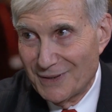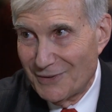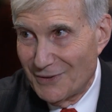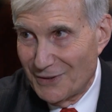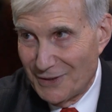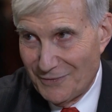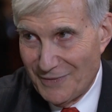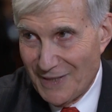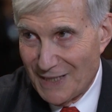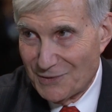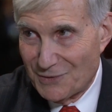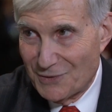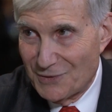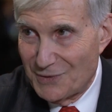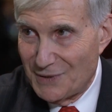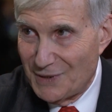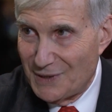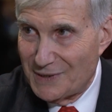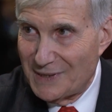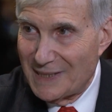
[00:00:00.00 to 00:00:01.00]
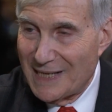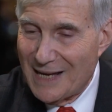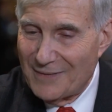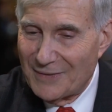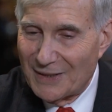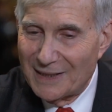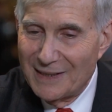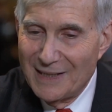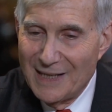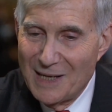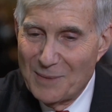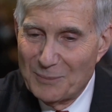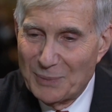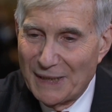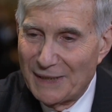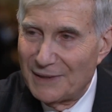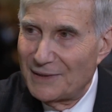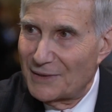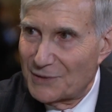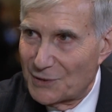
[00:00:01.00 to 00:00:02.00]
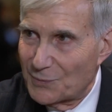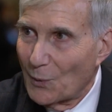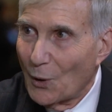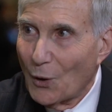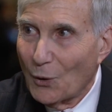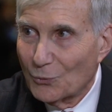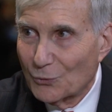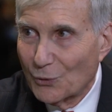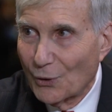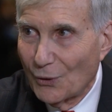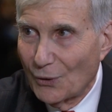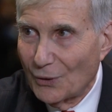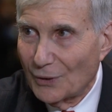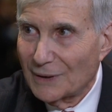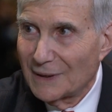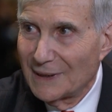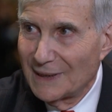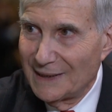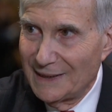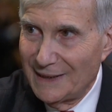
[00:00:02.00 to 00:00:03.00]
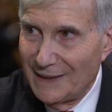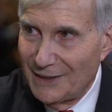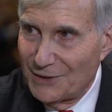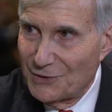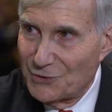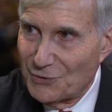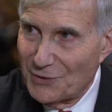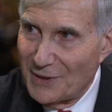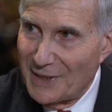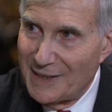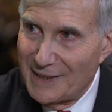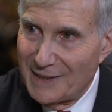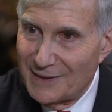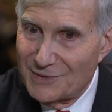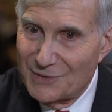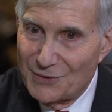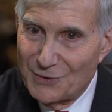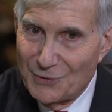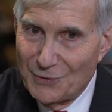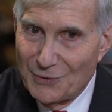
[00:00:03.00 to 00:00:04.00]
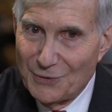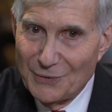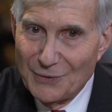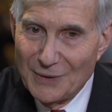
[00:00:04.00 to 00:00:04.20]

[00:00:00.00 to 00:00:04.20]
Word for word: in cardiovascular disease and having played a small role in trying to